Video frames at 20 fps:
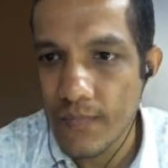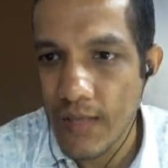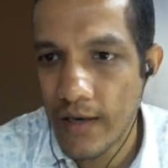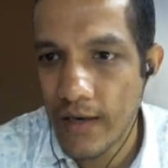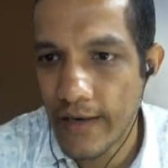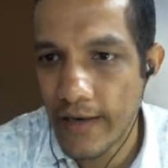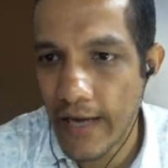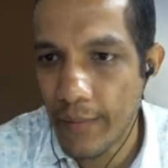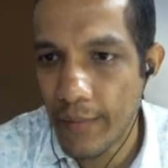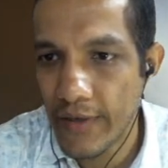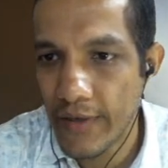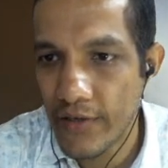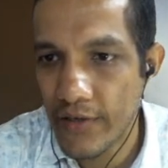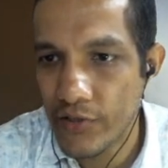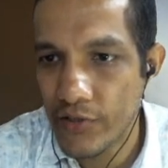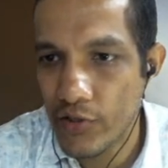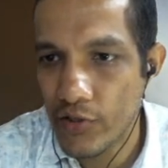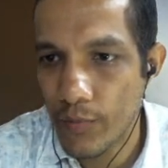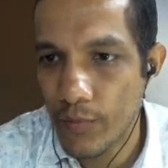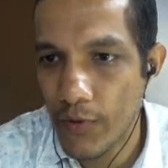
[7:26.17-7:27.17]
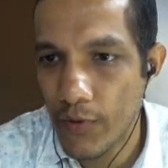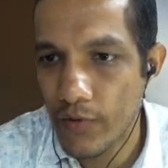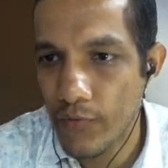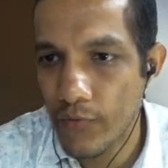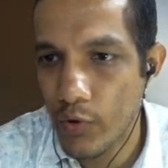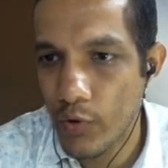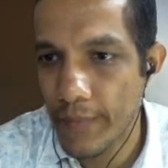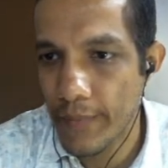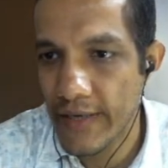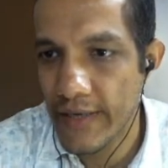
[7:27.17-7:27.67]

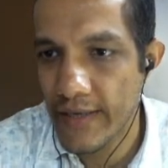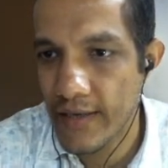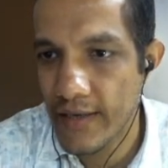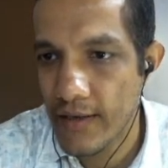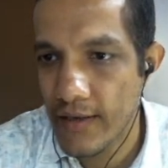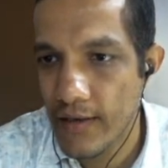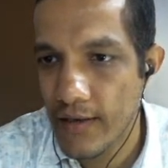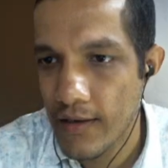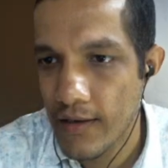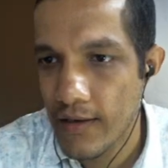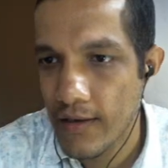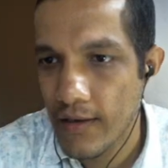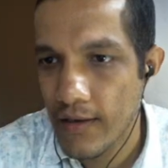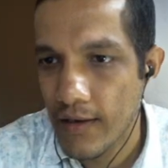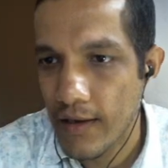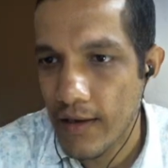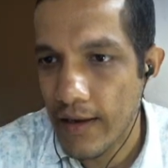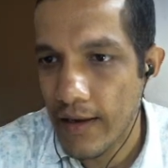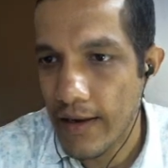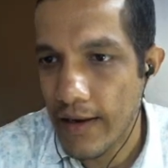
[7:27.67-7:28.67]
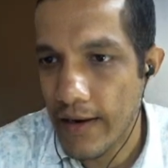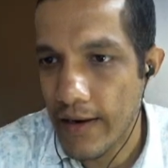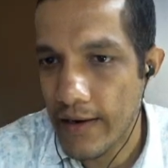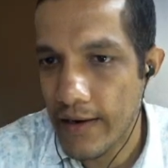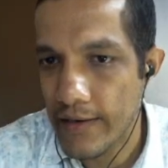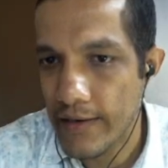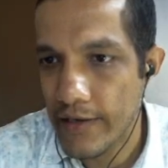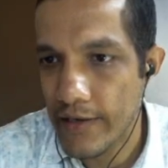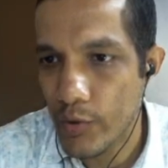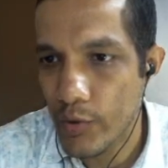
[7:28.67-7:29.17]
0.4 meter
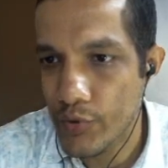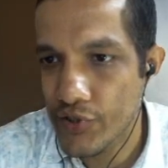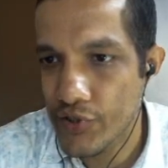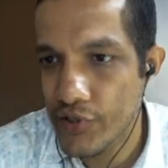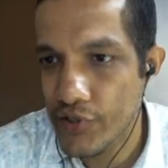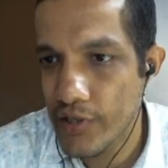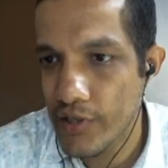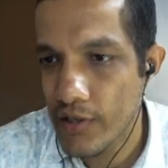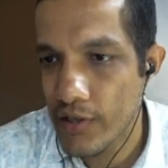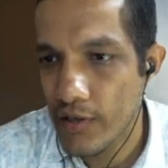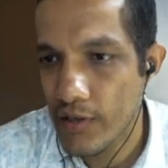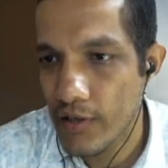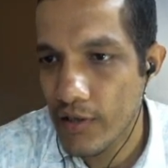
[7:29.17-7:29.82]
and into g